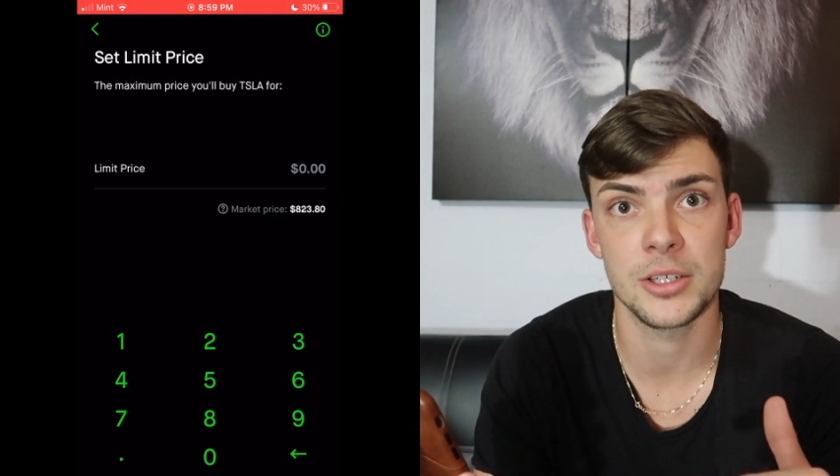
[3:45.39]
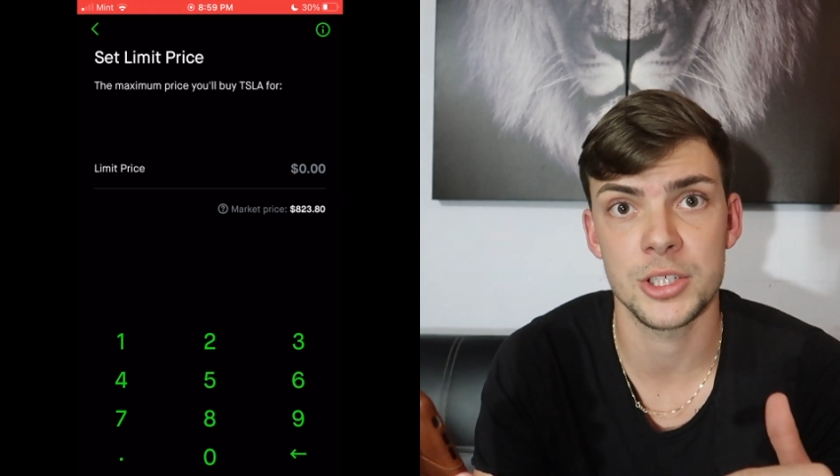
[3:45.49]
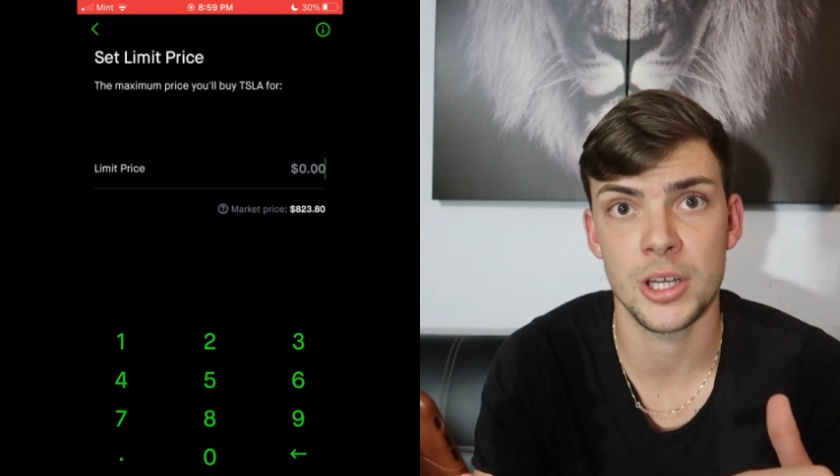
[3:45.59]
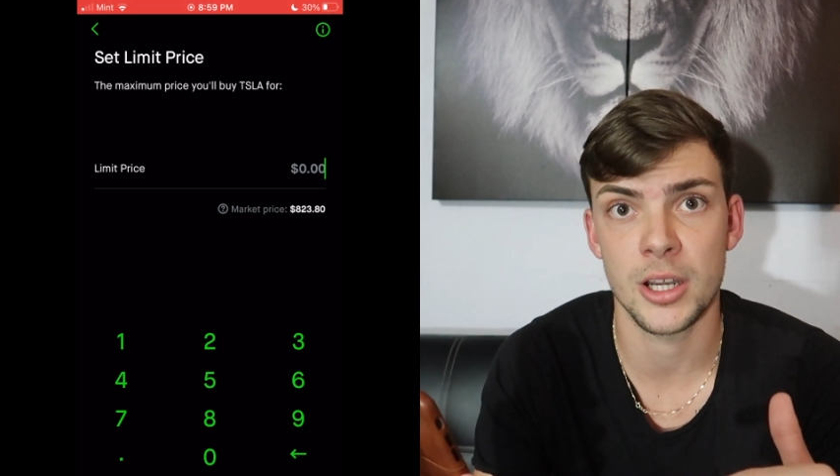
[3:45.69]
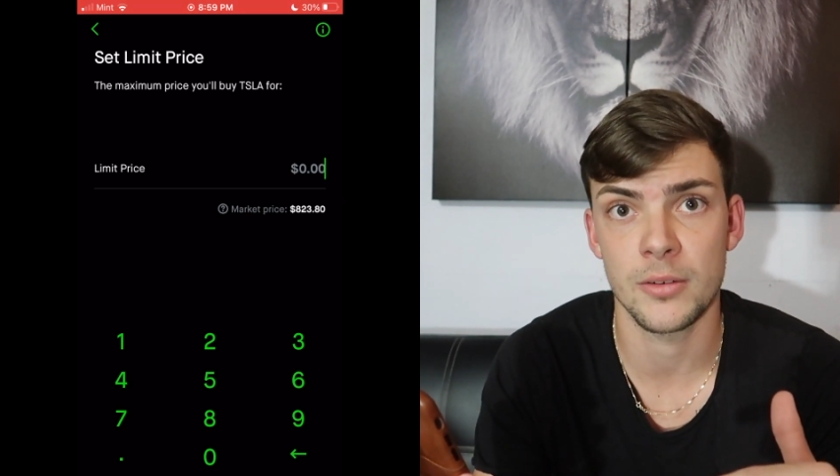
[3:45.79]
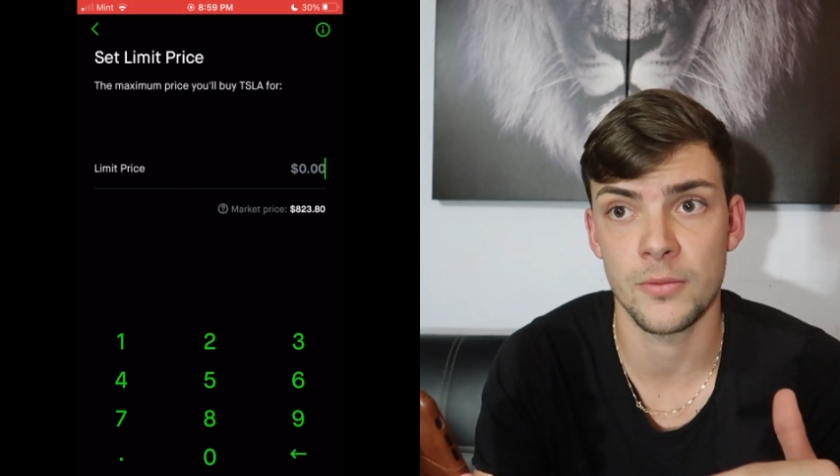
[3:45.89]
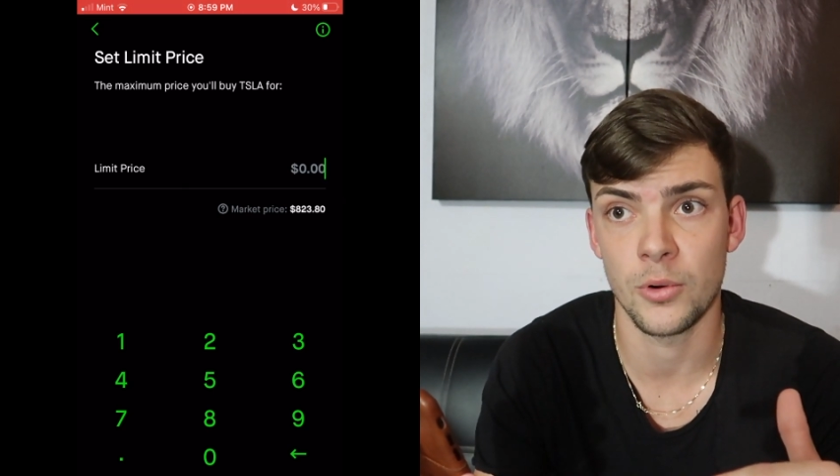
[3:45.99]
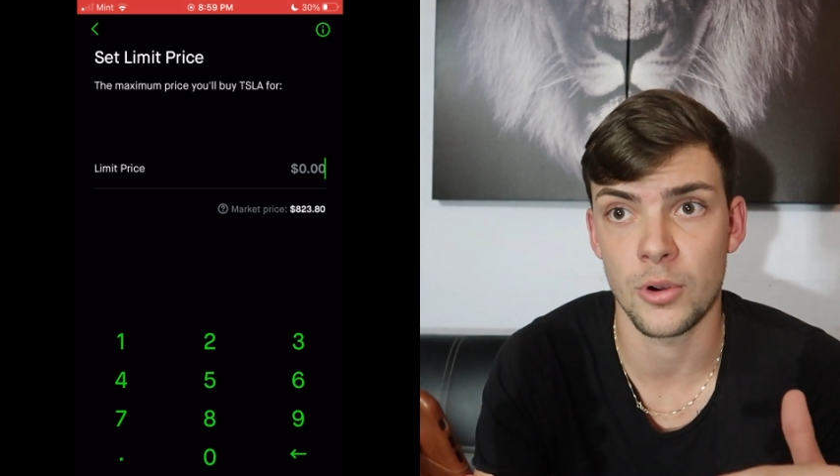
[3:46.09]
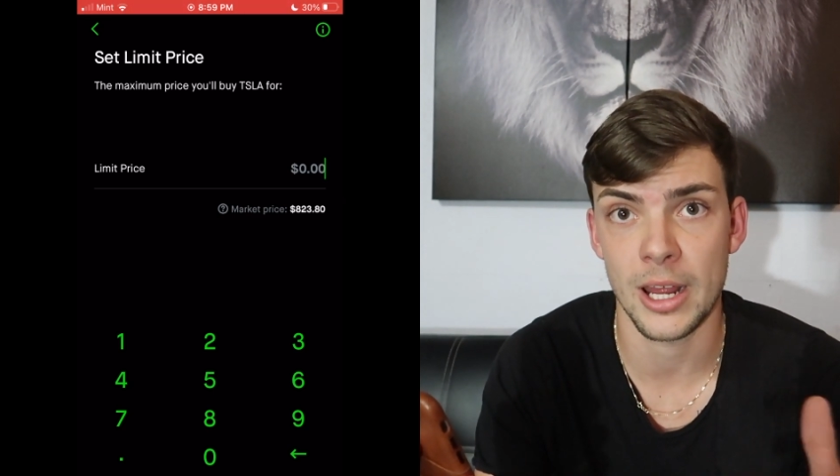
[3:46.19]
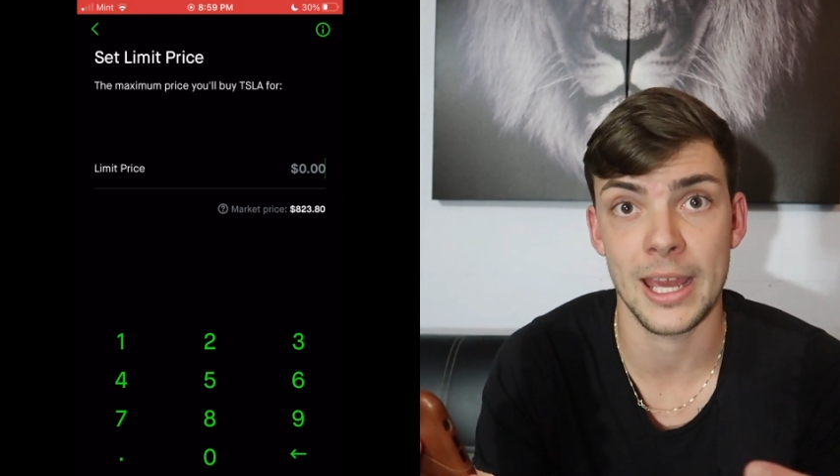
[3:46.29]
the share
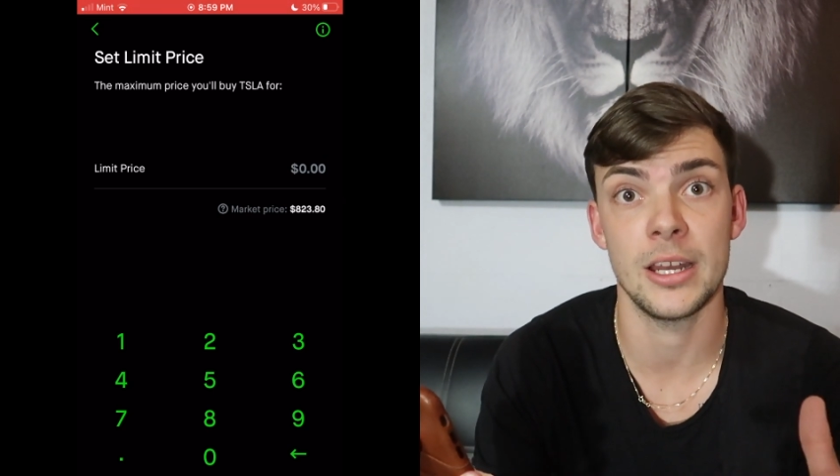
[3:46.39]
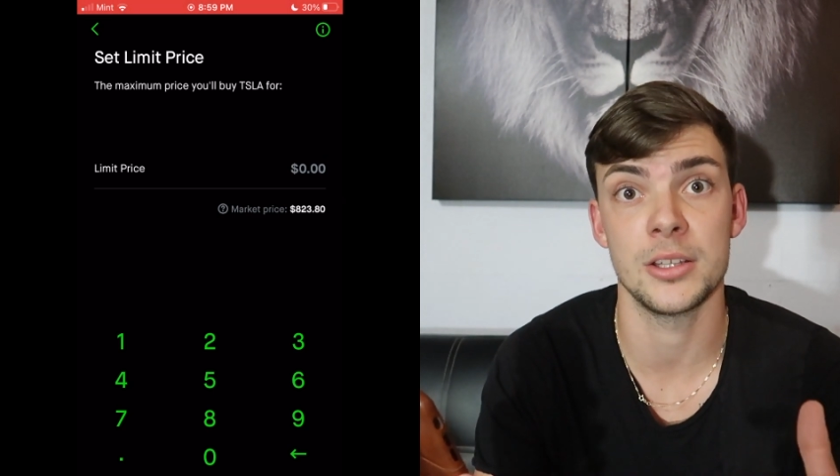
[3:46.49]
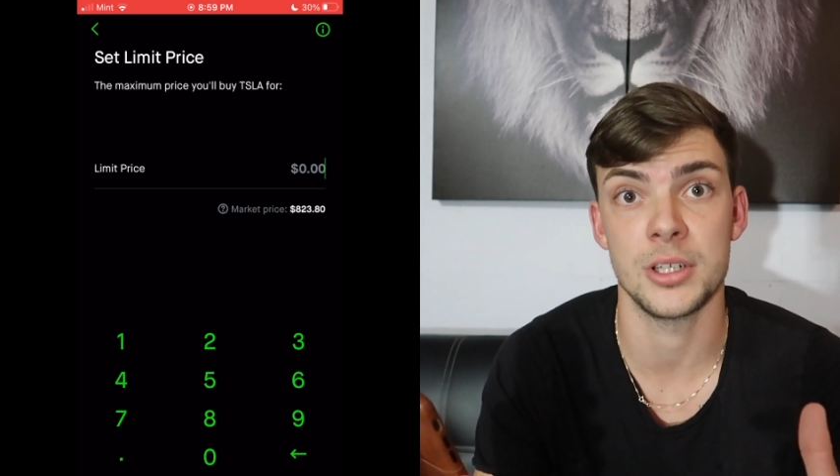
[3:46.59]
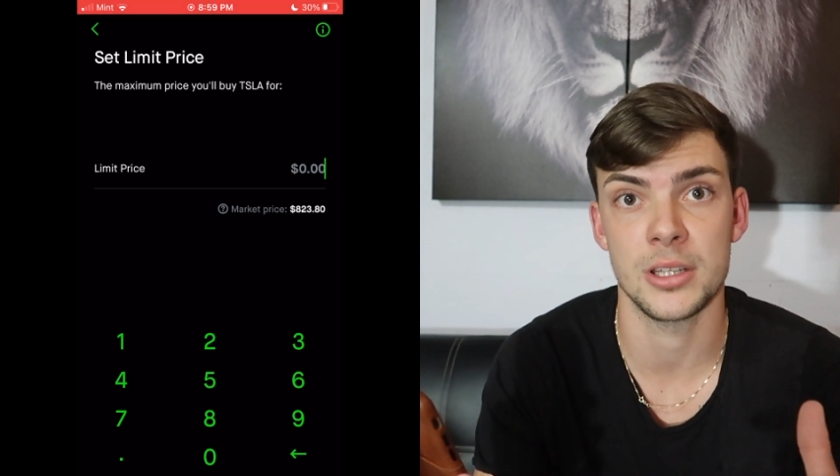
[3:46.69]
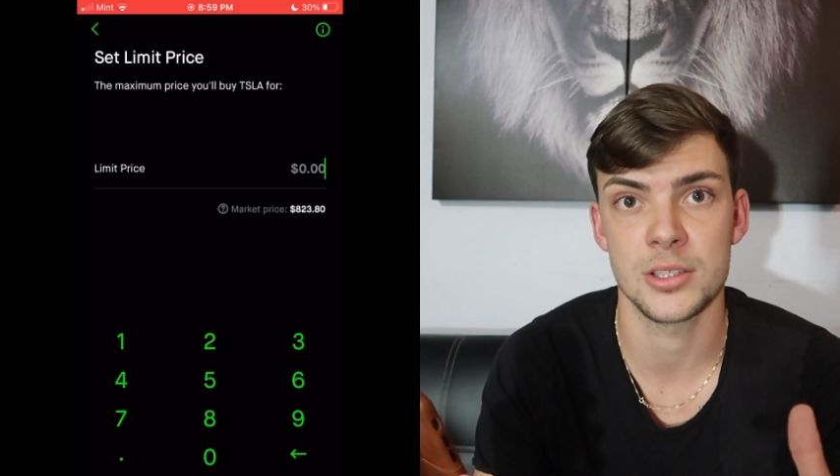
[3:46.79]
for 800.